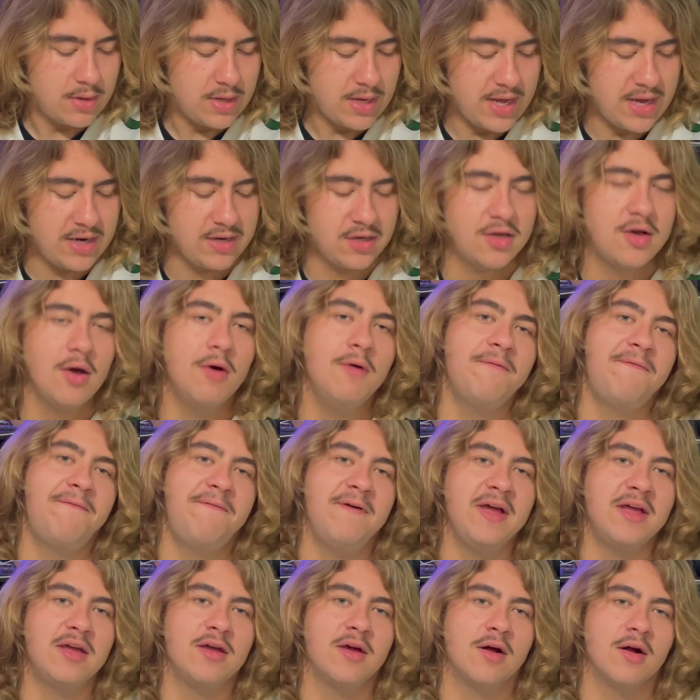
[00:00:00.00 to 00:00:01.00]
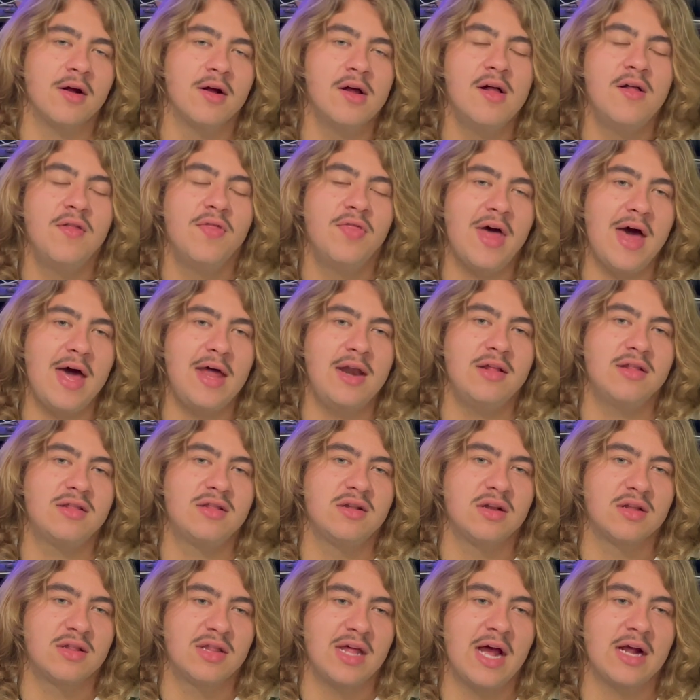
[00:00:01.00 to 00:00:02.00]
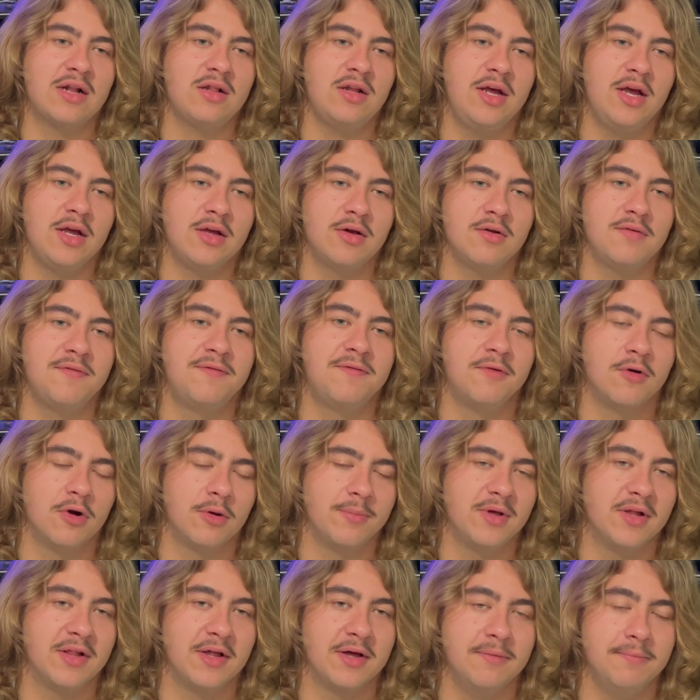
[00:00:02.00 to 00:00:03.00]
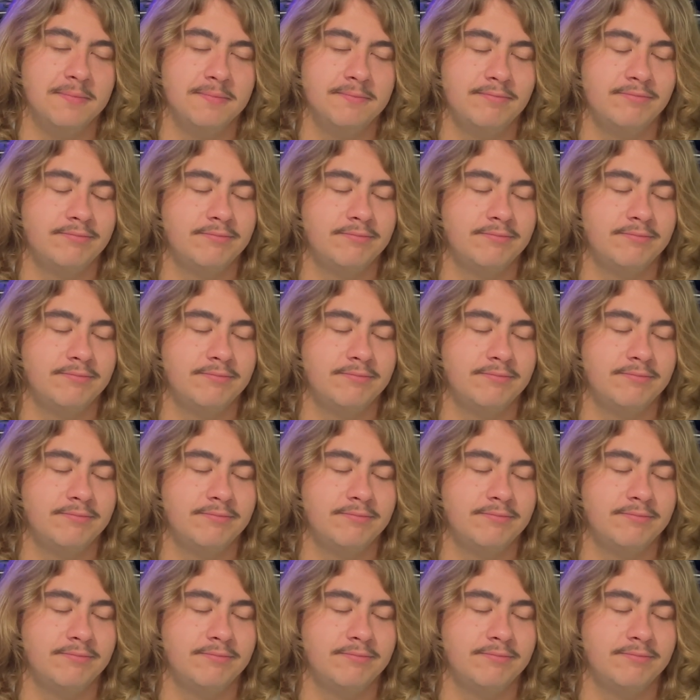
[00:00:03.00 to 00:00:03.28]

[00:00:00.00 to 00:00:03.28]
And go figure, that isn't exactly a good formula.